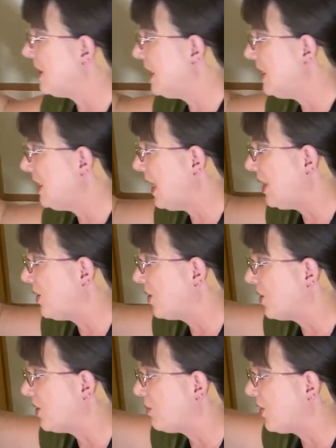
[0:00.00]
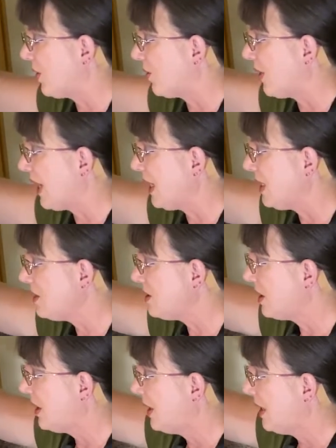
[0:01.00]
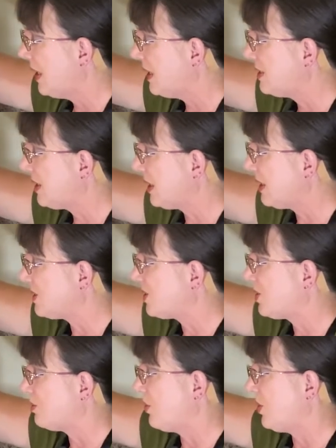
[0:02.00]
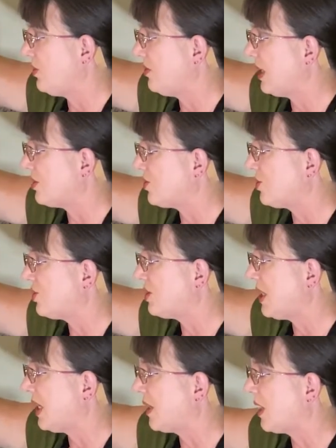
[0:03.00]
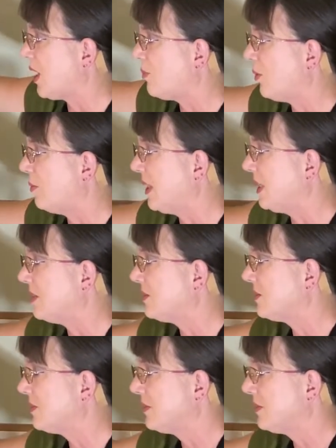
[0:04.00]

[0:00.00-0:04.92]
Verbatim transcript: in and you're going to puree it until it's smooth. That should just take a couple minutes.